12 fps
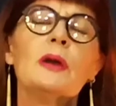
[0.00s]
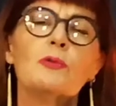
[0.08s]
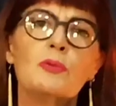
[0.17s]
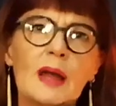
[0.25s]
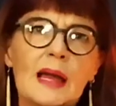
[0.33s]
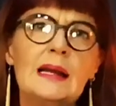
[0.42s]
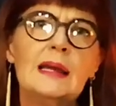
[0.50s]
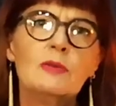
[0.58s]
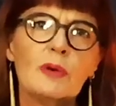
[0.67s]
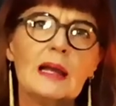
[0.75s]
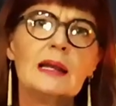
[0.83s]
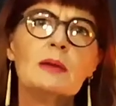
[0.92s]
we really,
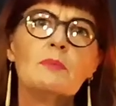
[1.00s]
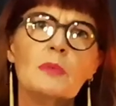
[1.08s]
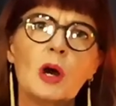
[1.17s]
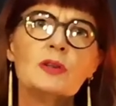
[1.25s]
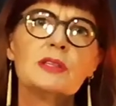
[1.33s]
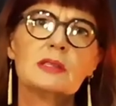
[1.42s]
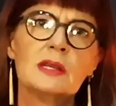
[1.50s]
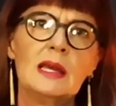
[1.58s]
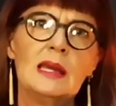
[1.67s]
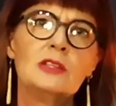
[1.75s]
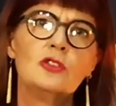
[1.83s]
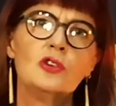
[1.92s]
really most
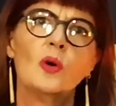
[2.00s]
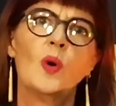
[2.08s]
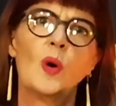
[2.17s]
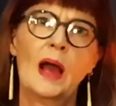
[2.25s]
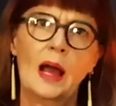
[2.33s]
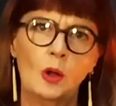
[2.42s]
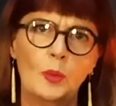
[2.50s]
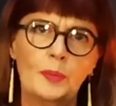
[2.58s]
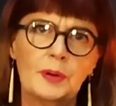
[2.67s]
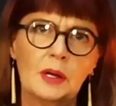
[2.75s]
need your help?